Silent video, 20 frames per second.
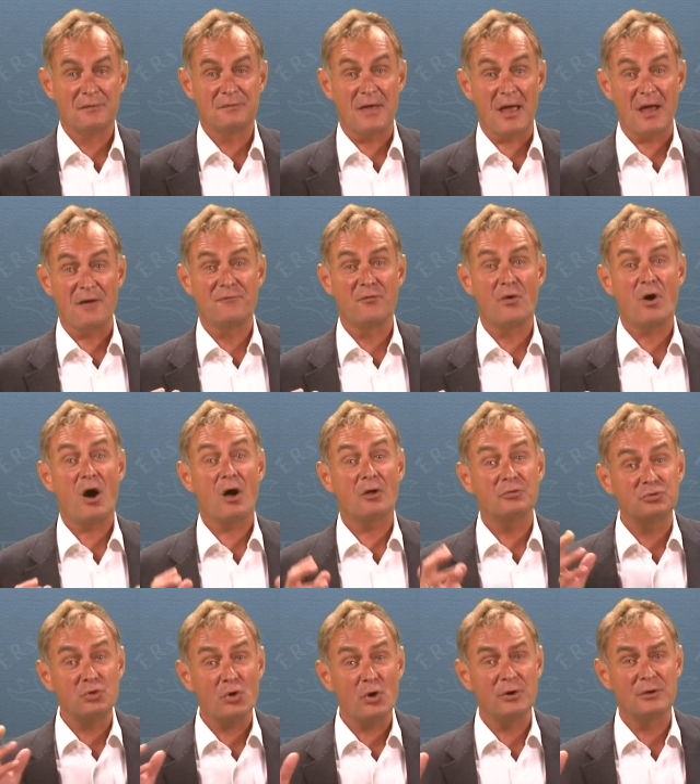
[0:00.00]
Therefore,
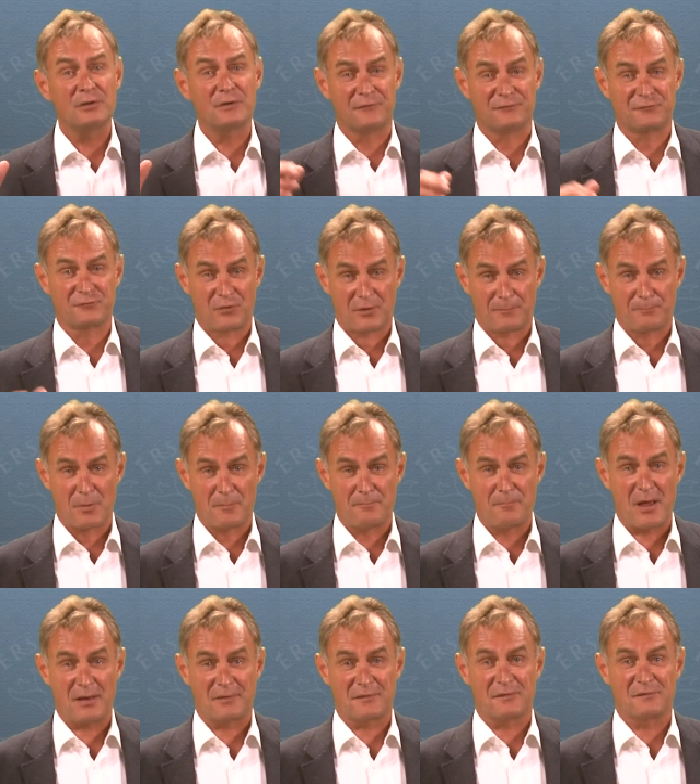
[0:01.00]
alternative treatment
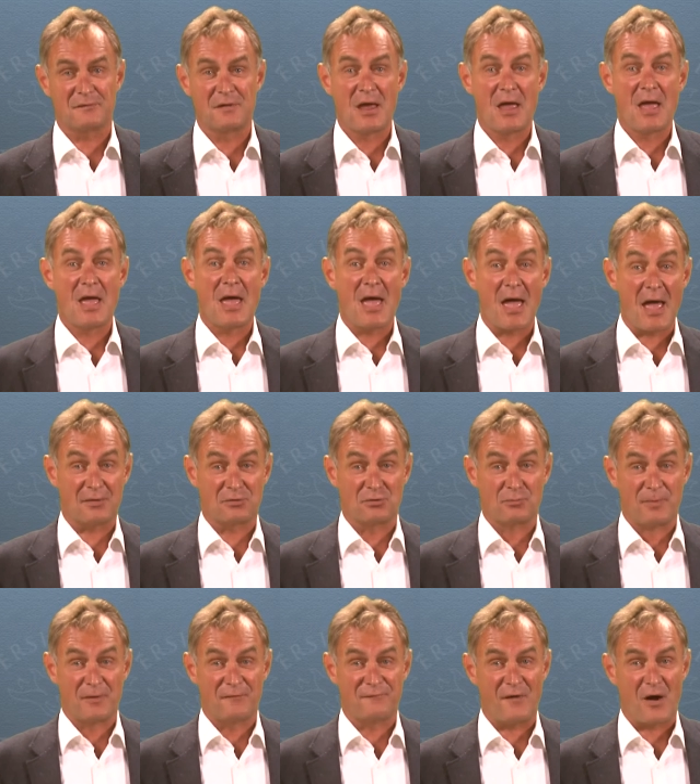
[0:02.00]
methods had
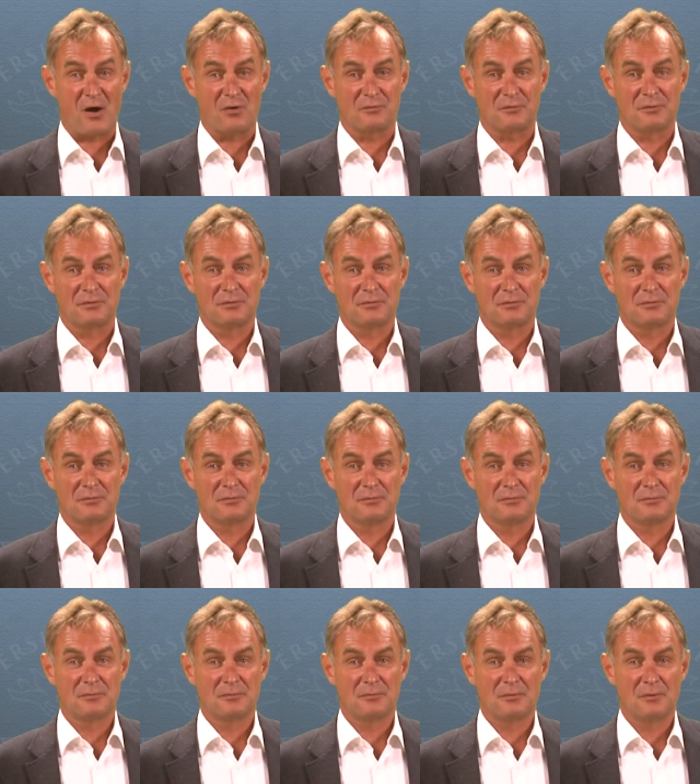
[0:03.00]
to be found.
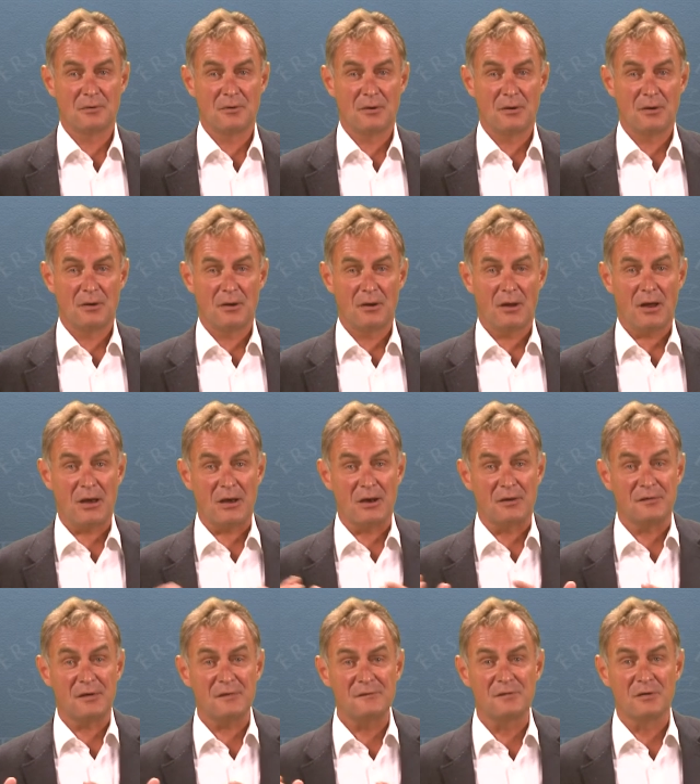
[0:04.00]
In
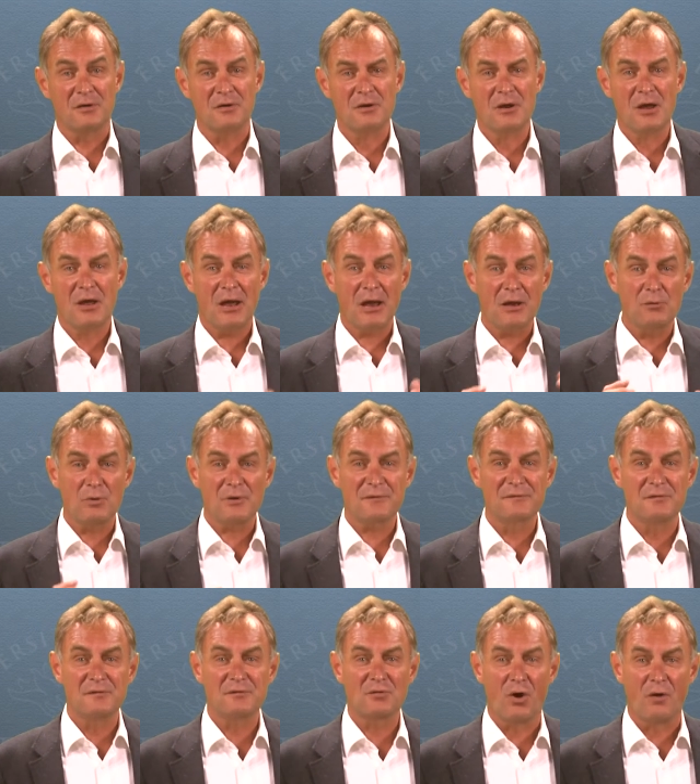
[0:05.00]
addition, it
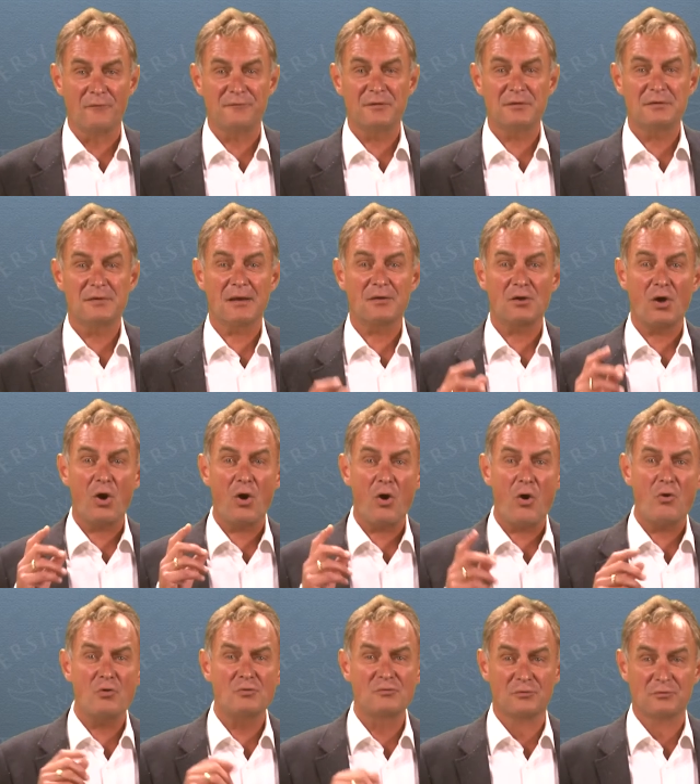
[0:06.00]
was discovered that
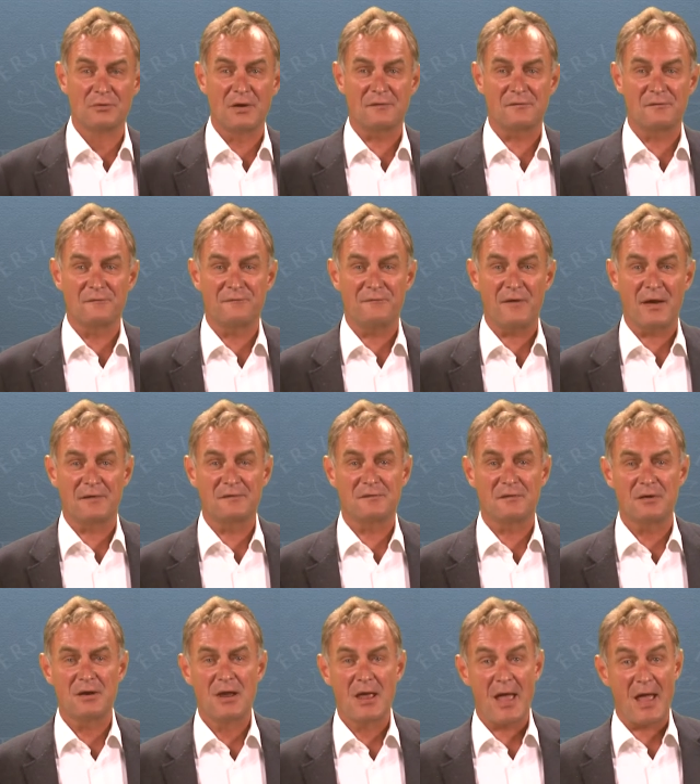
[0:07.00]
ozone
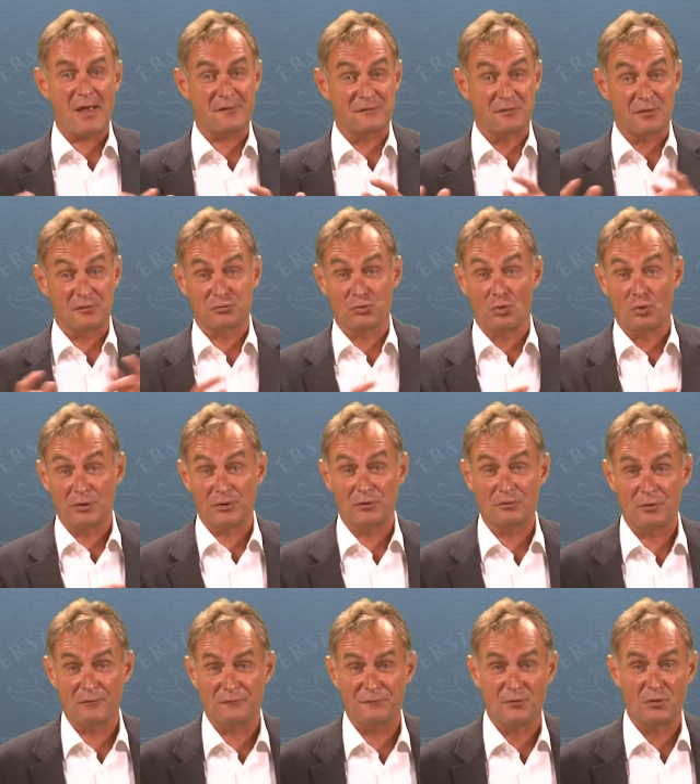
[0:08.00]
disinfection, as an
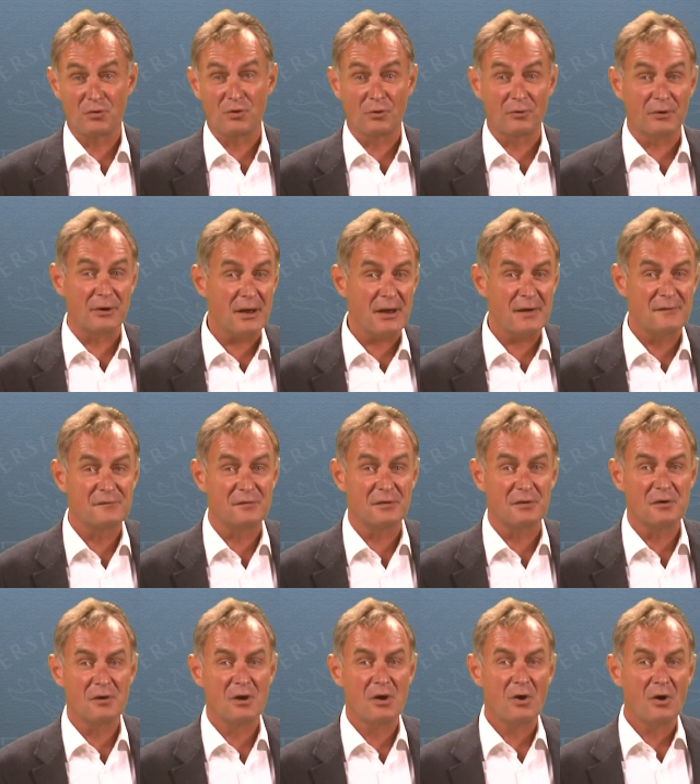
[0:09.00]
alternative for
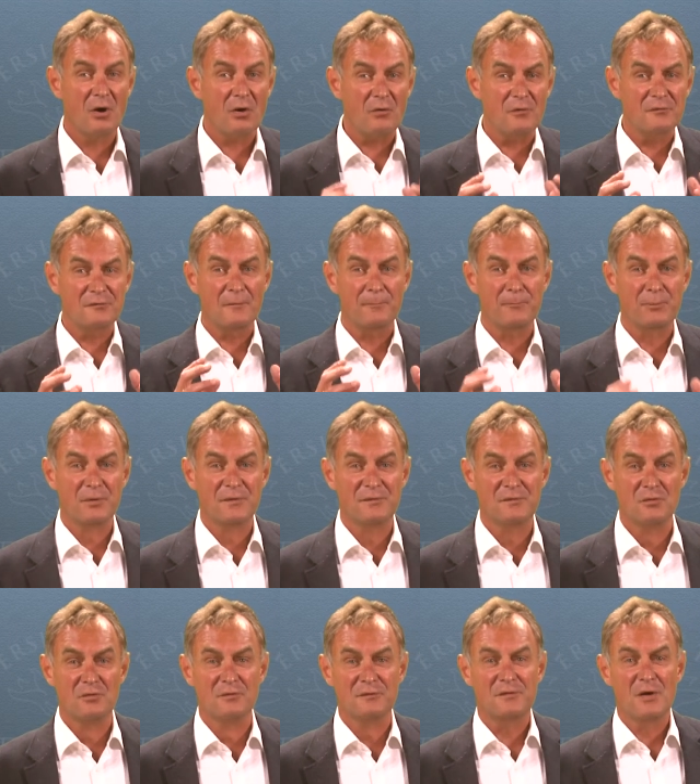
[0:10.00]
chlorination, also
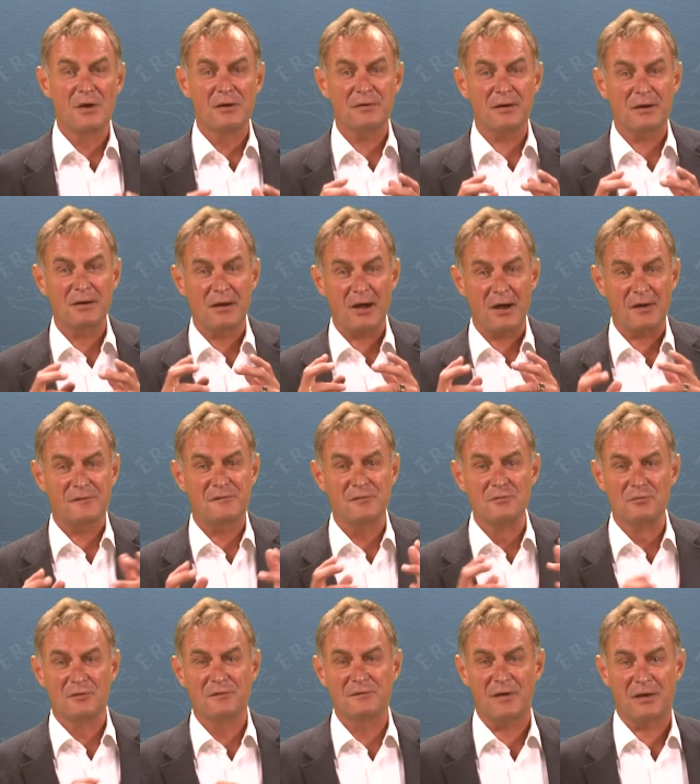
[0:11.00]
produced the
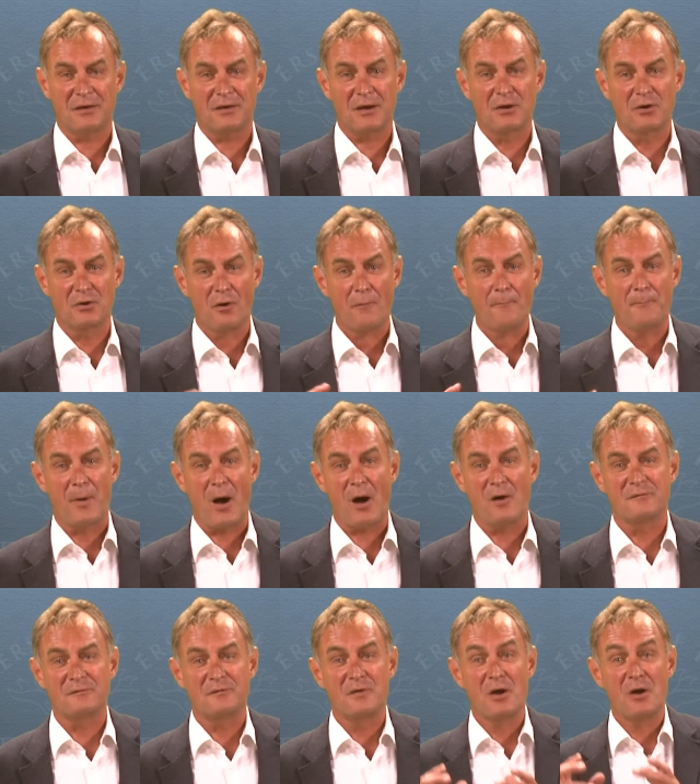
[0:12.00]
carcinogenic
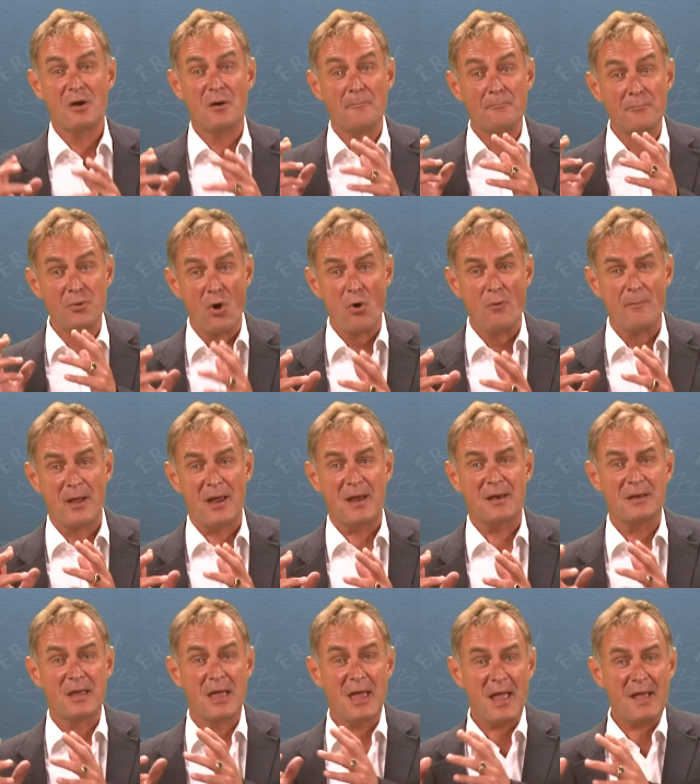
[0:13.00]
compounds
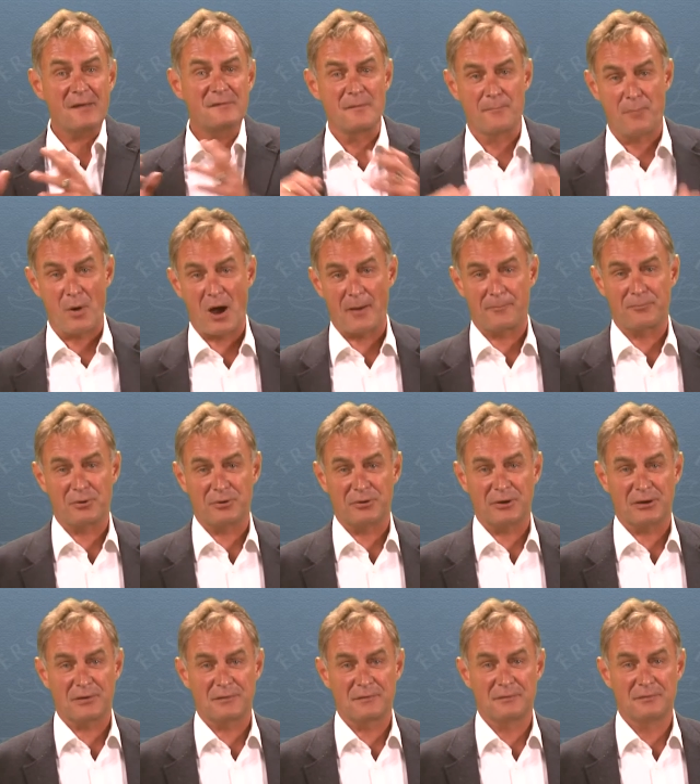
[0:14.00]
bromate as a
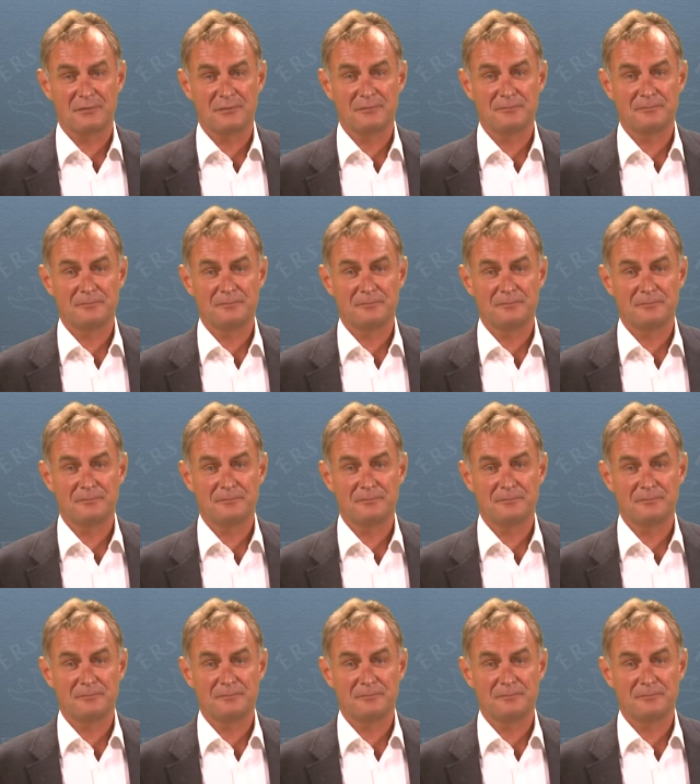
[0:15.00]
byproduct.